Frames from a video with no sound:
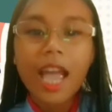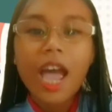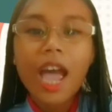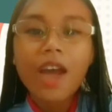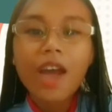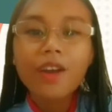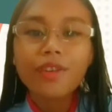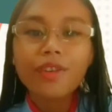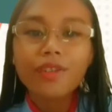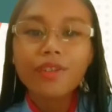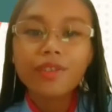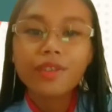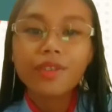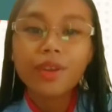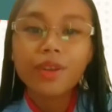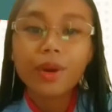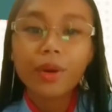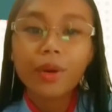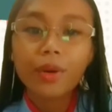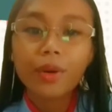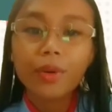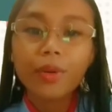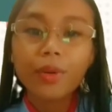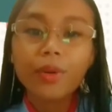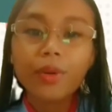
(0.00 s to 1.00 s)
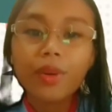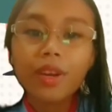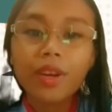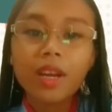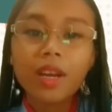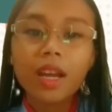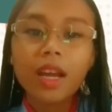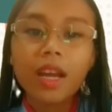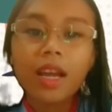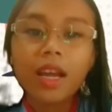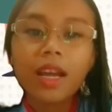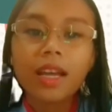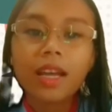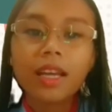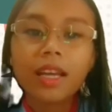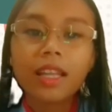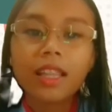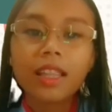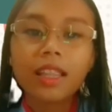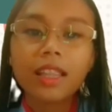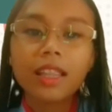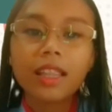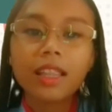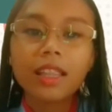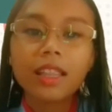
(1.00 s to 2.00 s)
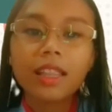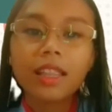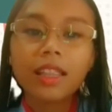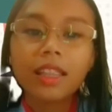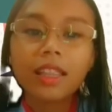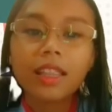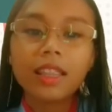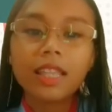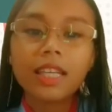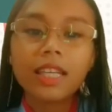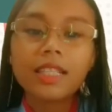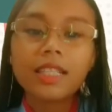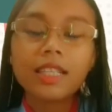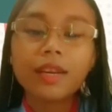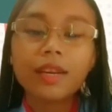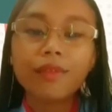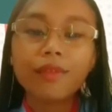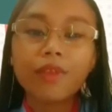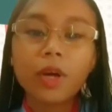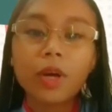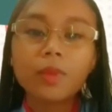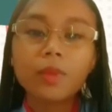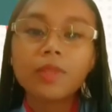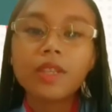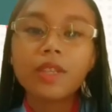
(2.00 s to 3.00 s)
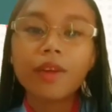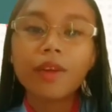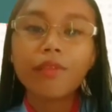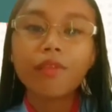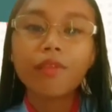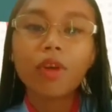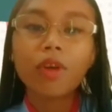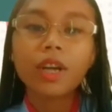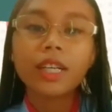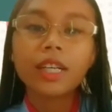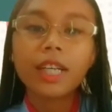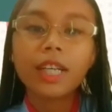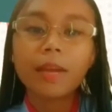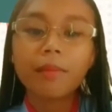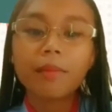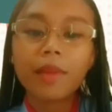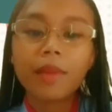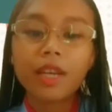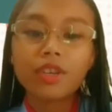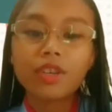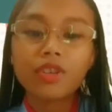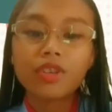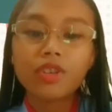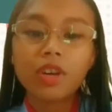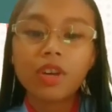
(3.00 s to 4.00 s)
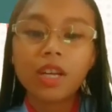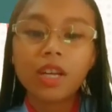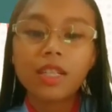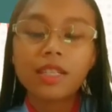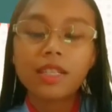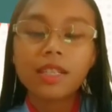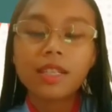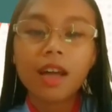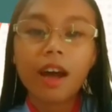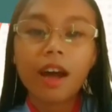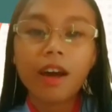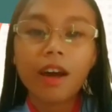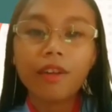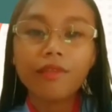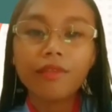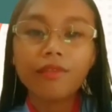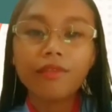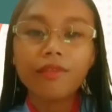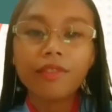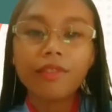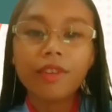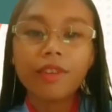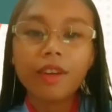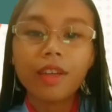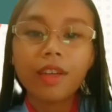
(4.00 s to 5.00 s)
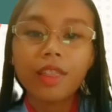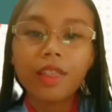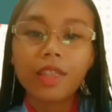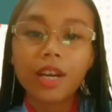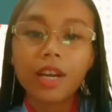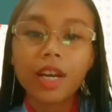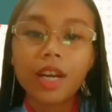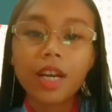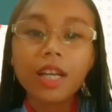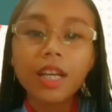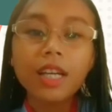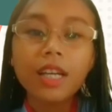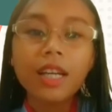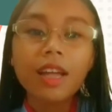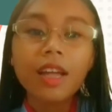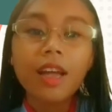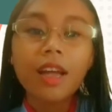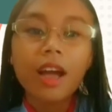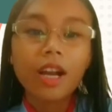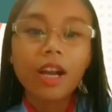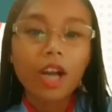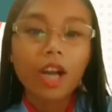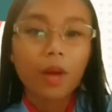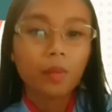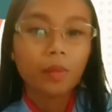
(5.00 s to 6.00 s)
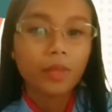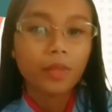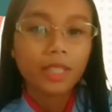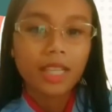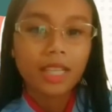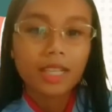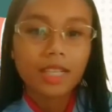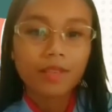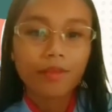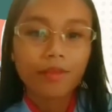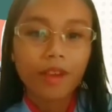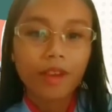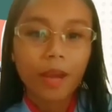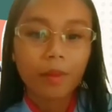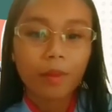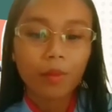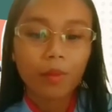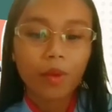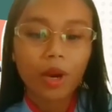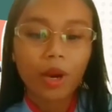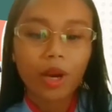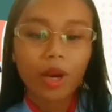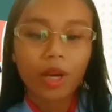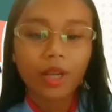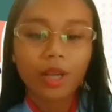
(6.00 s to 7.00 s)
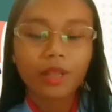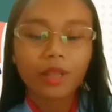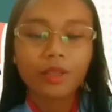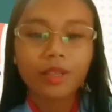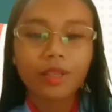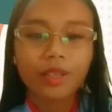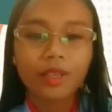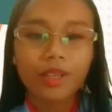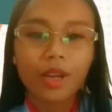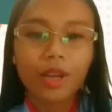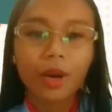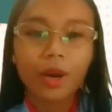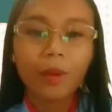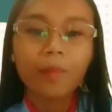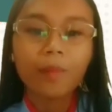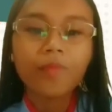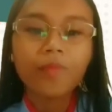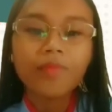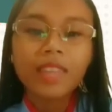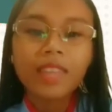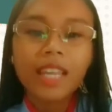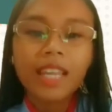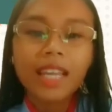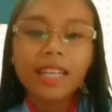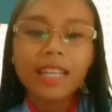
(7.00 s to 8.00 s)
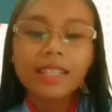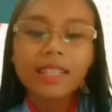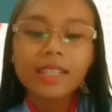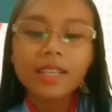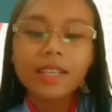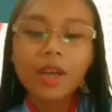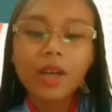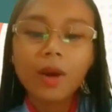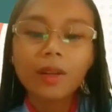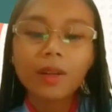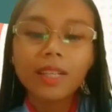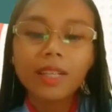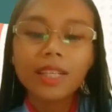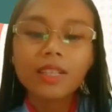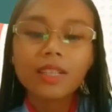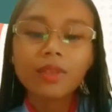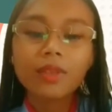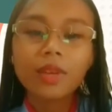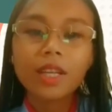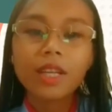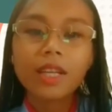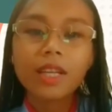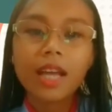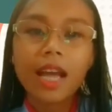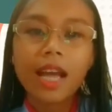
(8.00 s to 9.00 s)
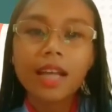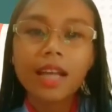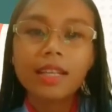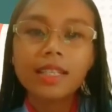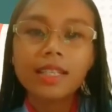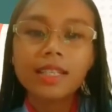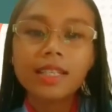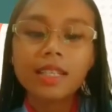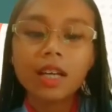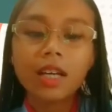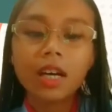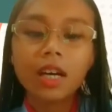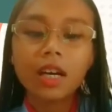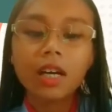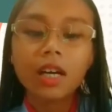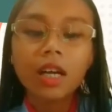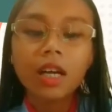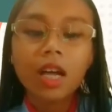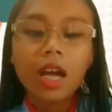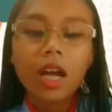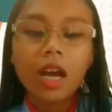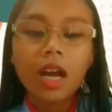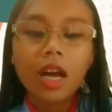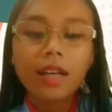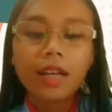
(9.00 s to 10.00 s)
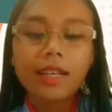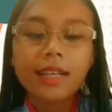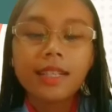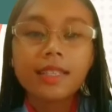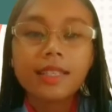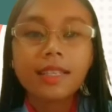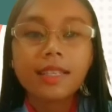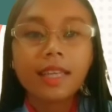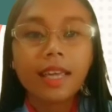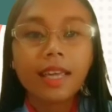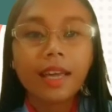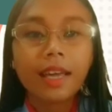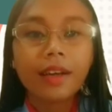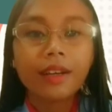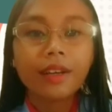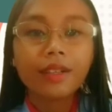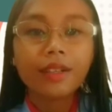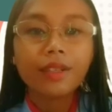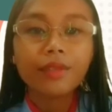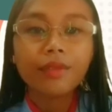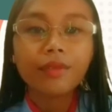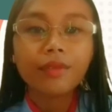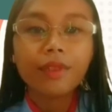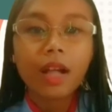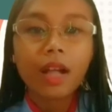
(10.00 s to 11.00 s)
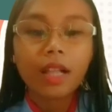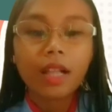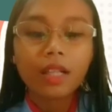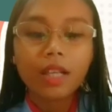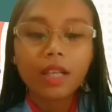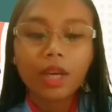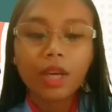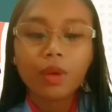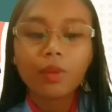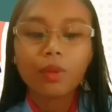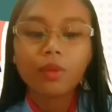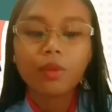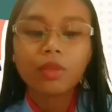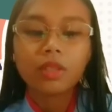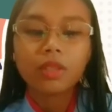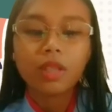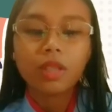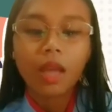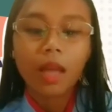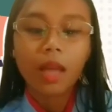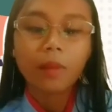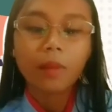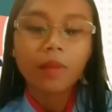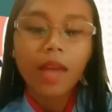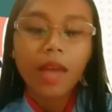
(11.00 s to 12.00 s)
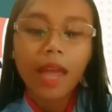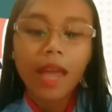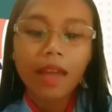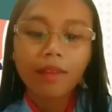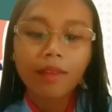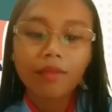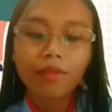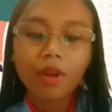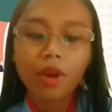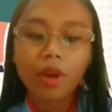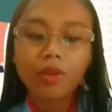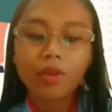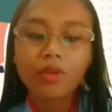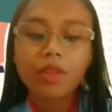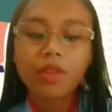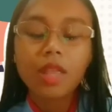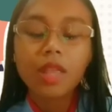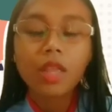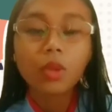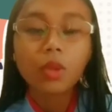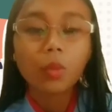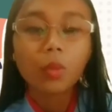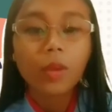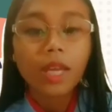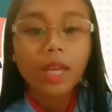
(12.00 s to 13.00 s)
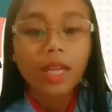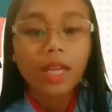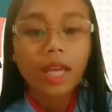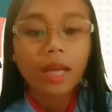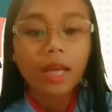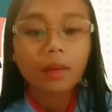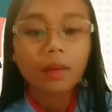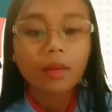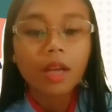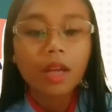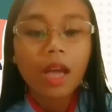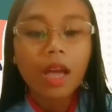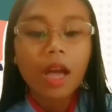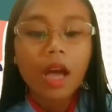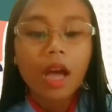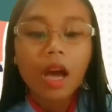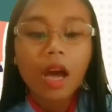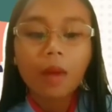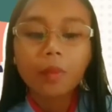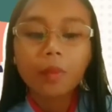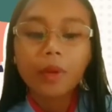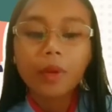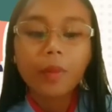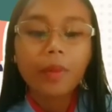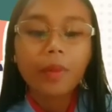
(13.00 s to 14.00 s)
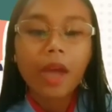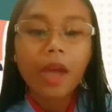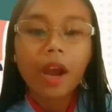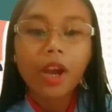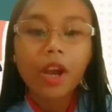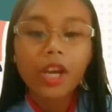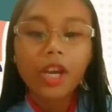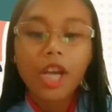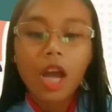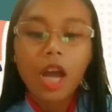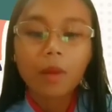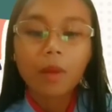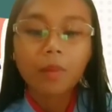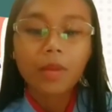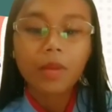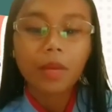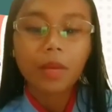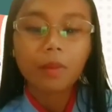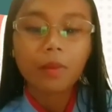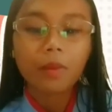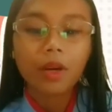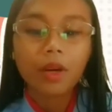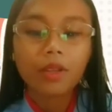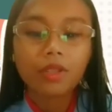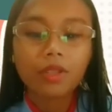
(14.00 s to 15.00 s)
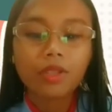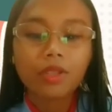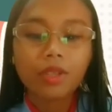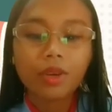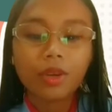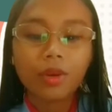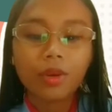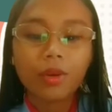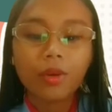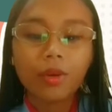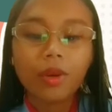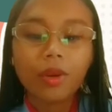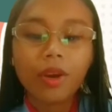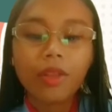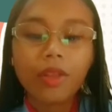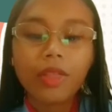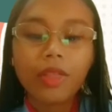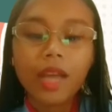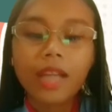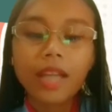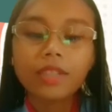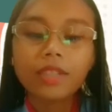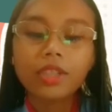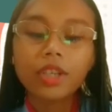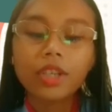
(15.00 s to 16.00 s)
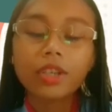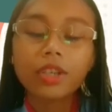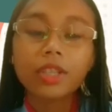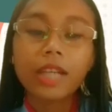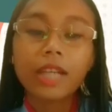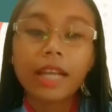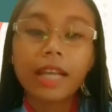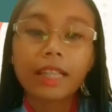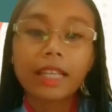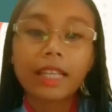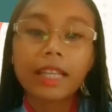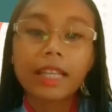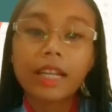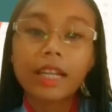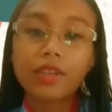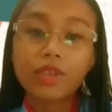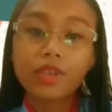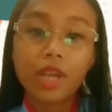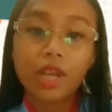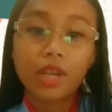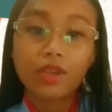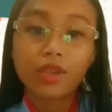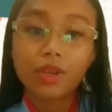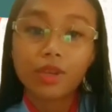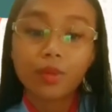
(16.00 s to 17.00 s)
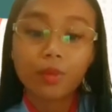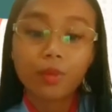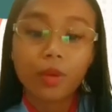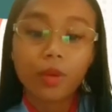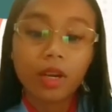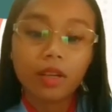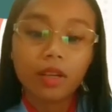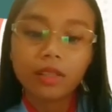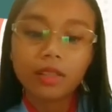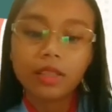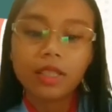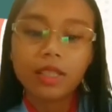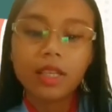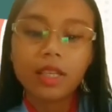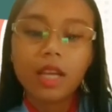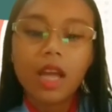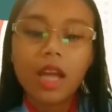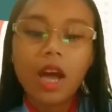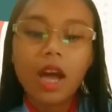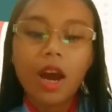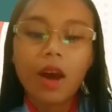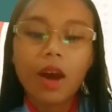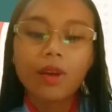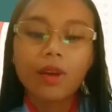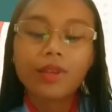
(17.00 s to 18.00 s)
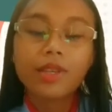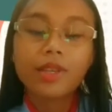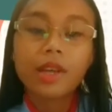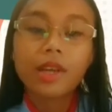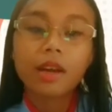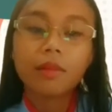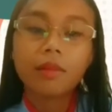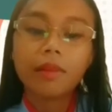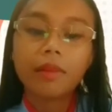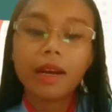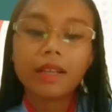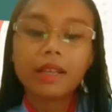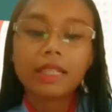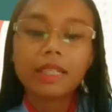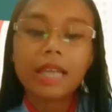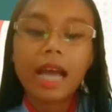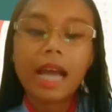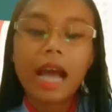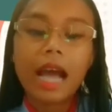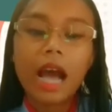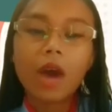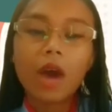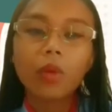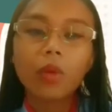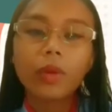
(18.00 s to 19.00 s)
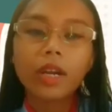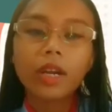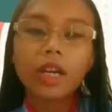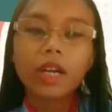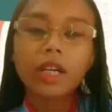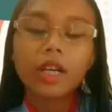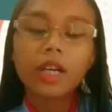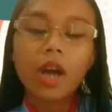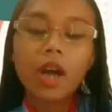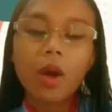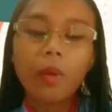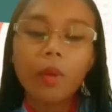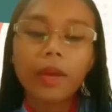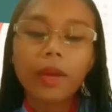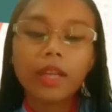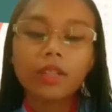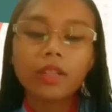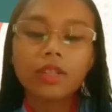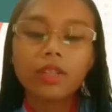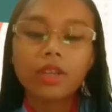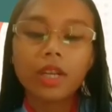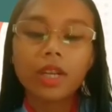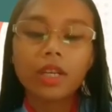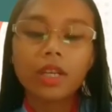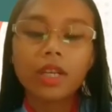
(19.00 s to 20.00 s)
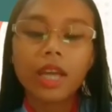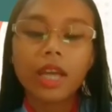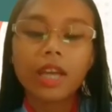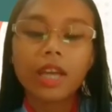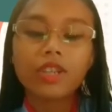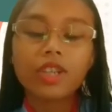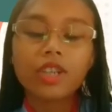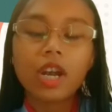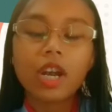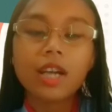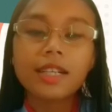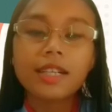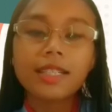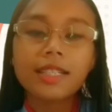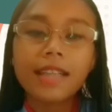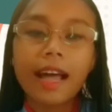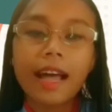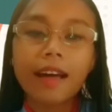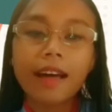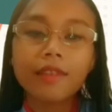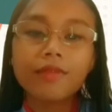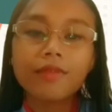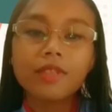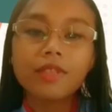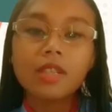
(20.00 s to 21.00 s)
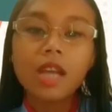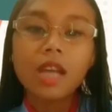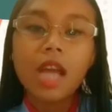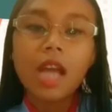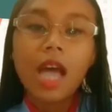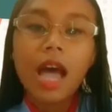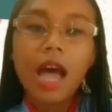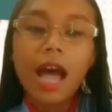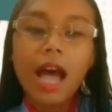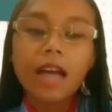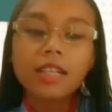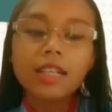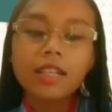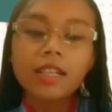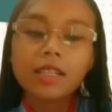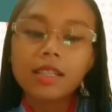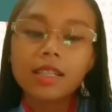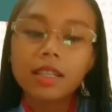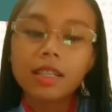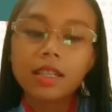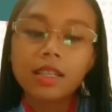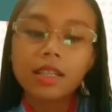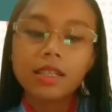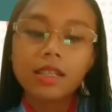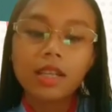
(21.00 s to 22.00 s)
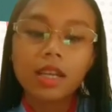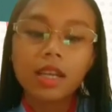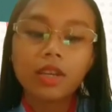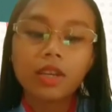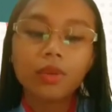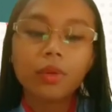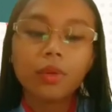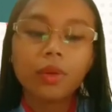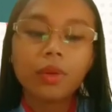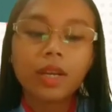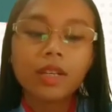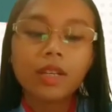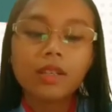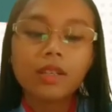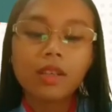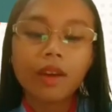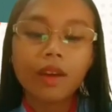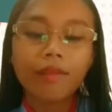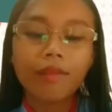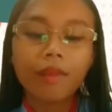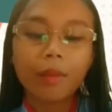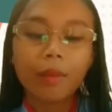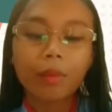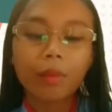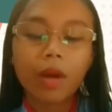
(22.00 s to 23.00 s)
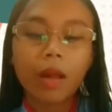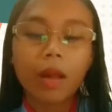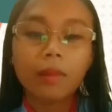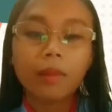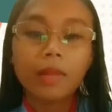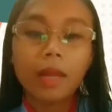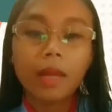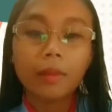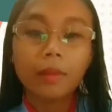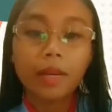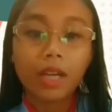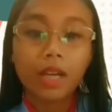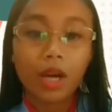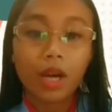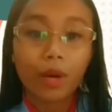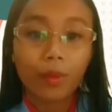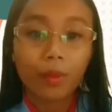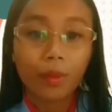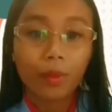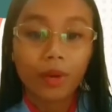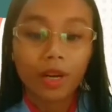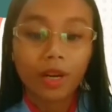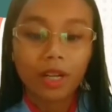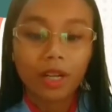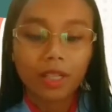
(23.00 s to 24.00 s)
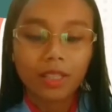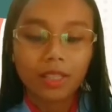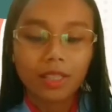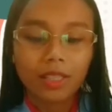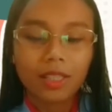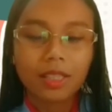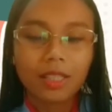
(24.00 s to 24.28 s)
So, this involves the four dimensions of the competence framework. So, it's going to enhance the skills, values, and behavior so that we can prepare young people to the interconnected and changing world. Also about how we are going to engage ourselves as a citizen who can solve a problem in our world.